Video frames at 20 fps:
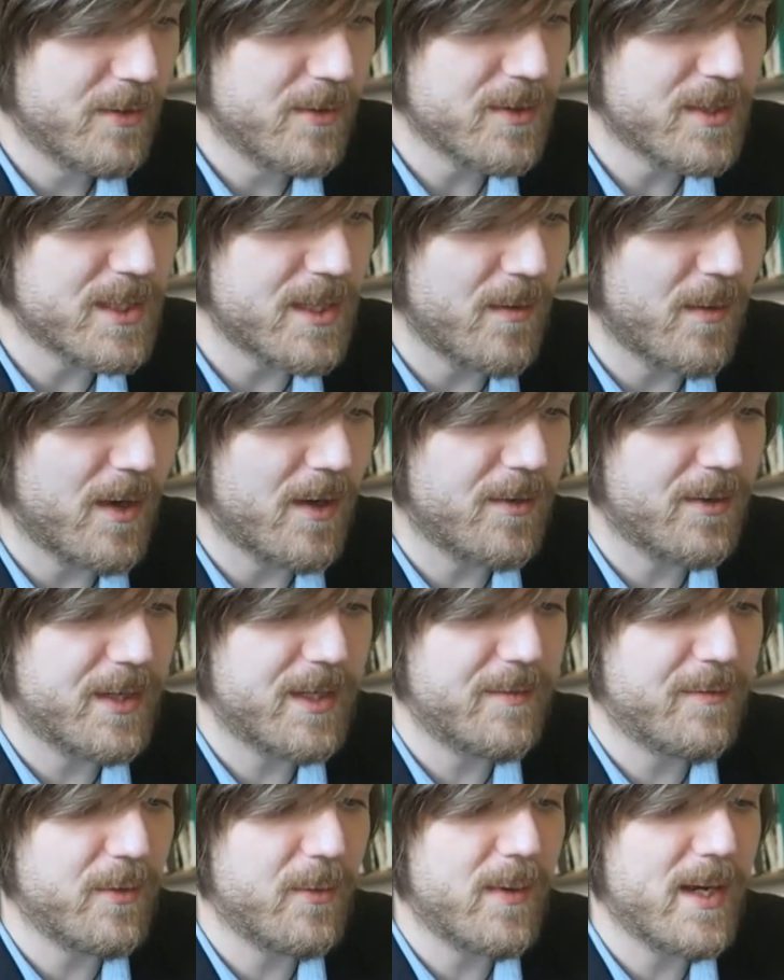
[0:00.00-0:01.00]
You're so hot
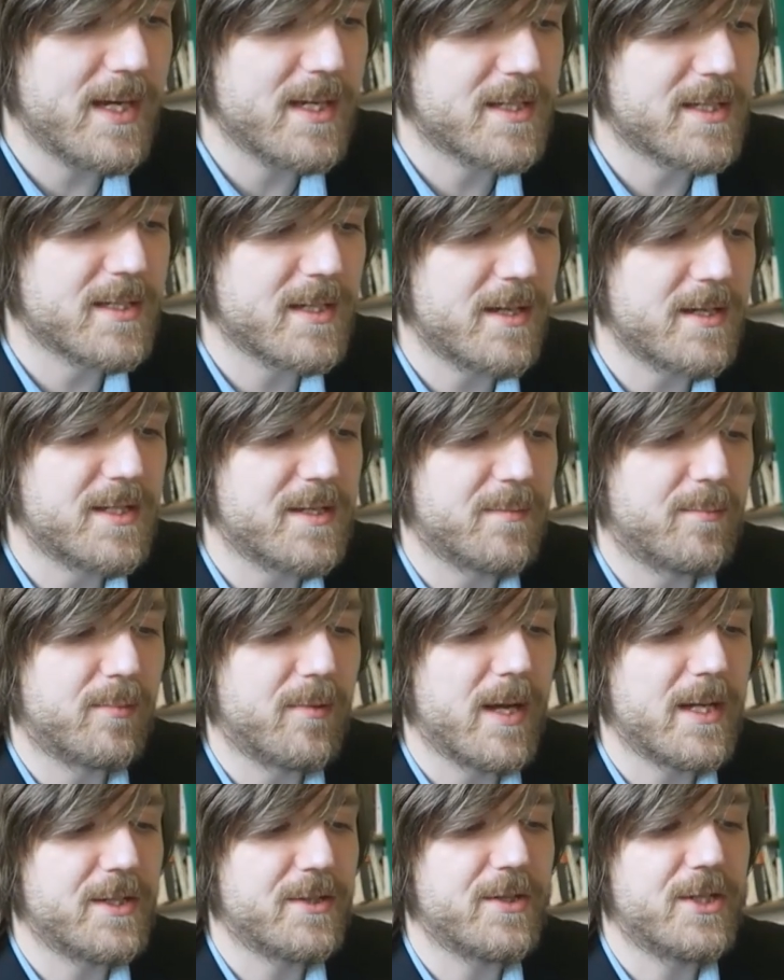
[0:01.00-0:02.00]
that if you ate a slice of
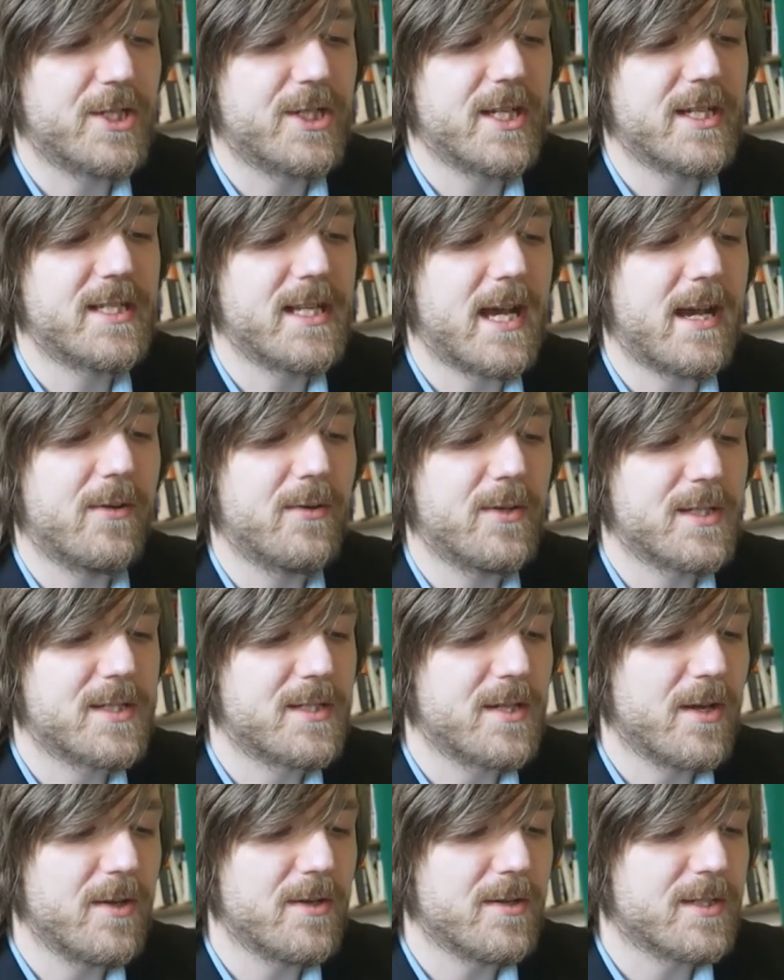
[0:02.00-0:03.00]
bread, you'd shit it out as
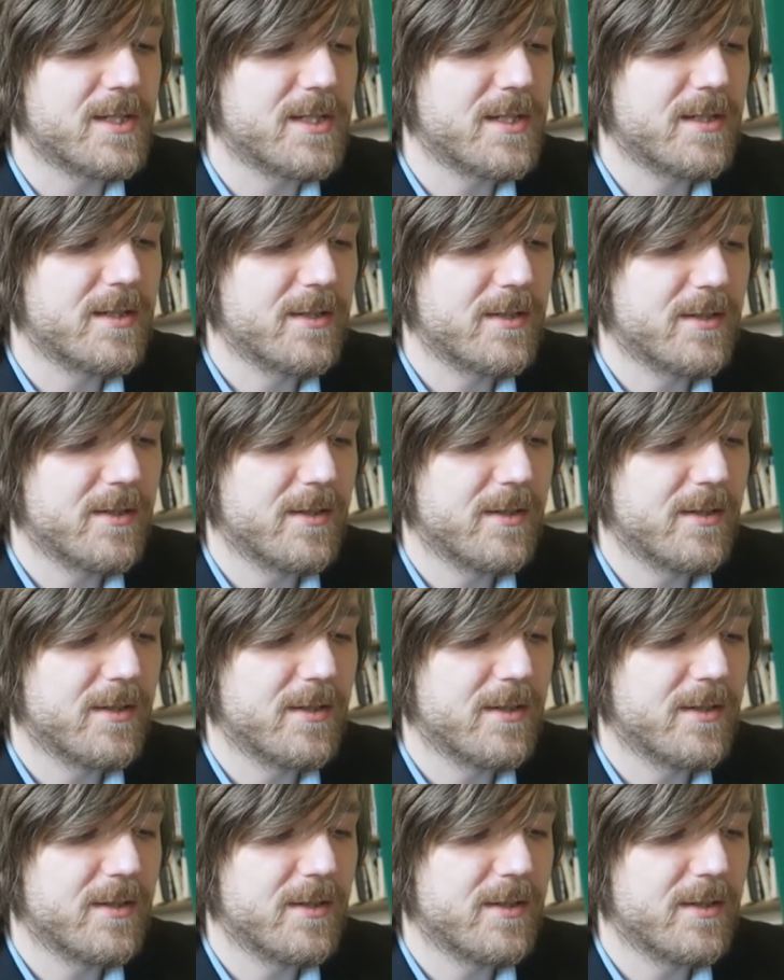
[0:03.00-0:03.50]
toast.